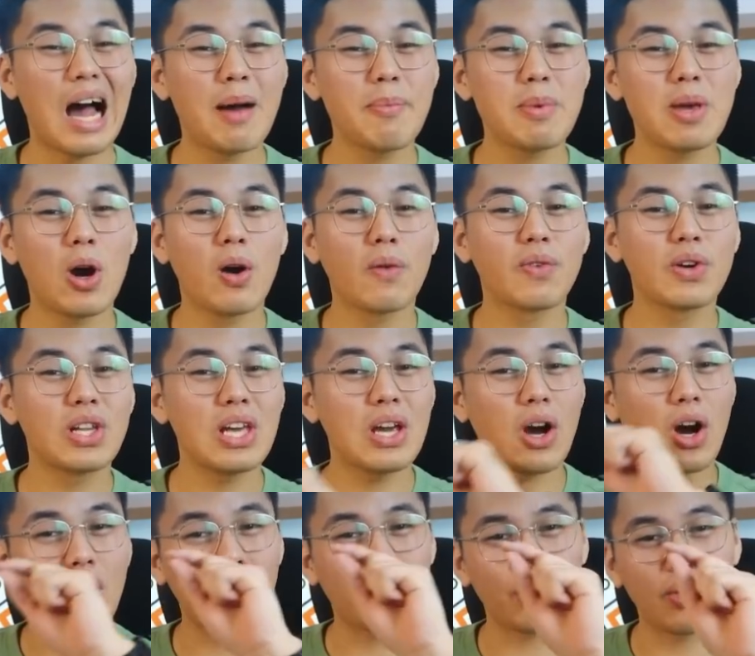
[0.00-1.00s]
copy over the
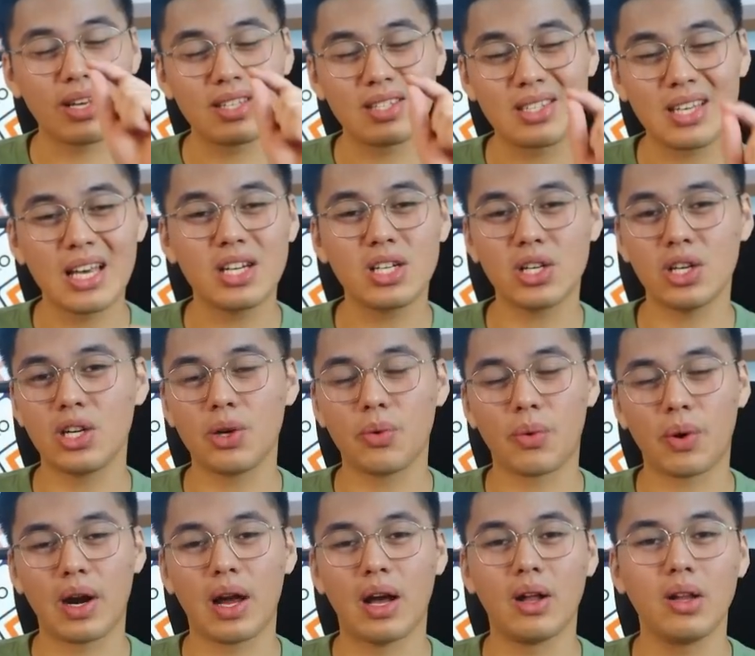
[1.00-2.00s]
authorization
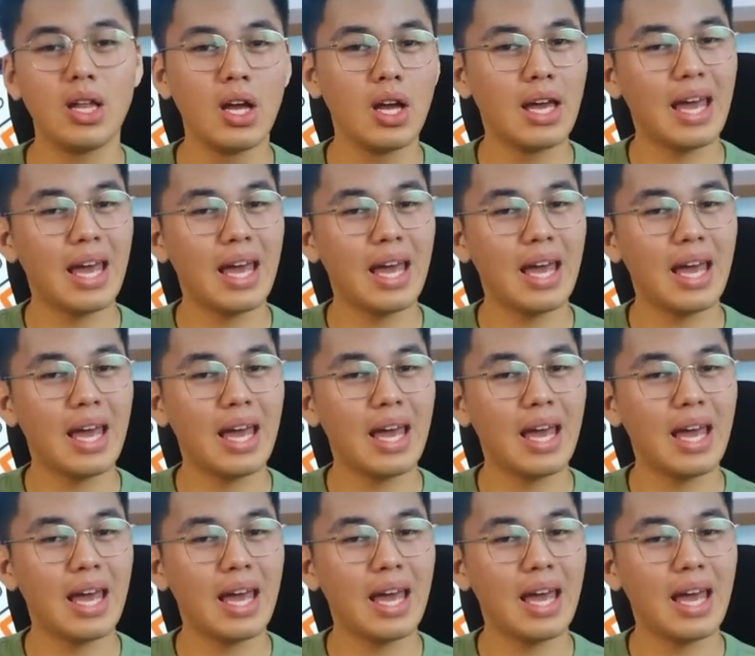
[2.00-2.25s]
URL,